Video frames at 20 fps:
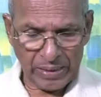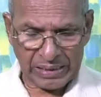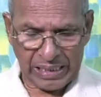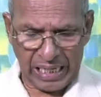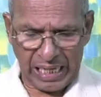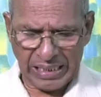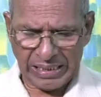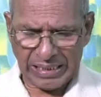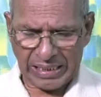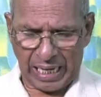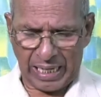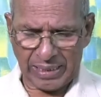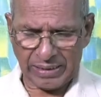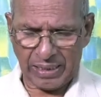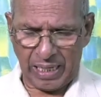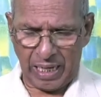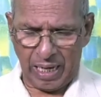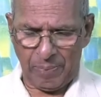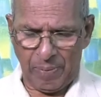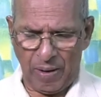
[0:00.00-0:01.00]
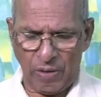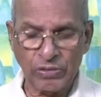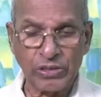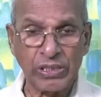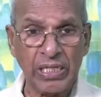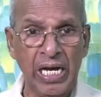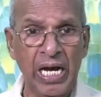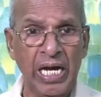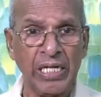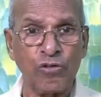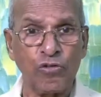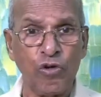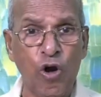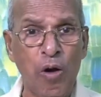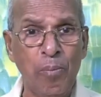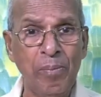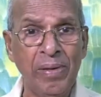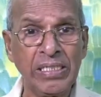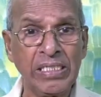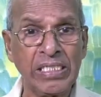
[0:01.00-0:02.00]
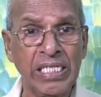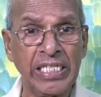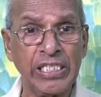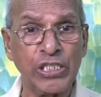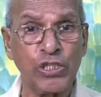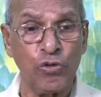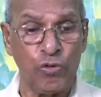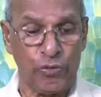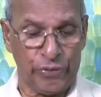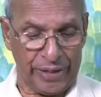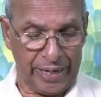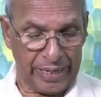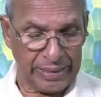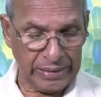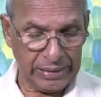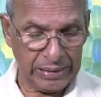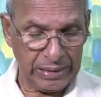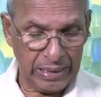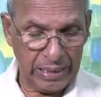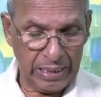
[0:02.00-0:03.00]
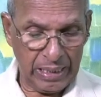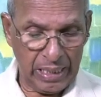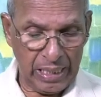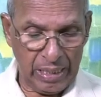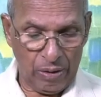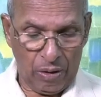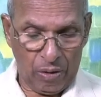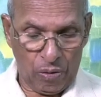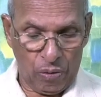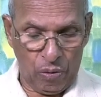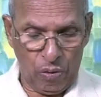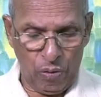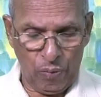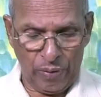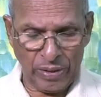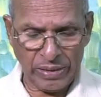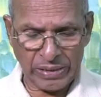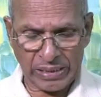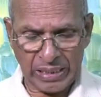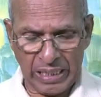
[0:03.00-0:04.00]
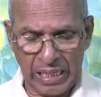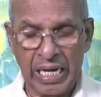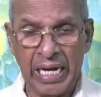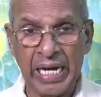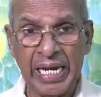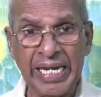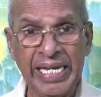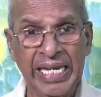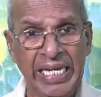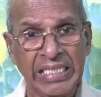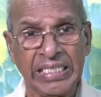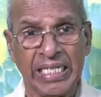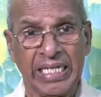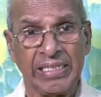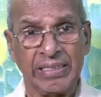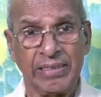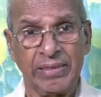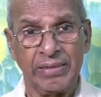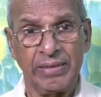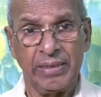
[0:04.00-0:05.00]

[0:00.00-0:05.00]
tells us about a Roman centurion who was a heathen,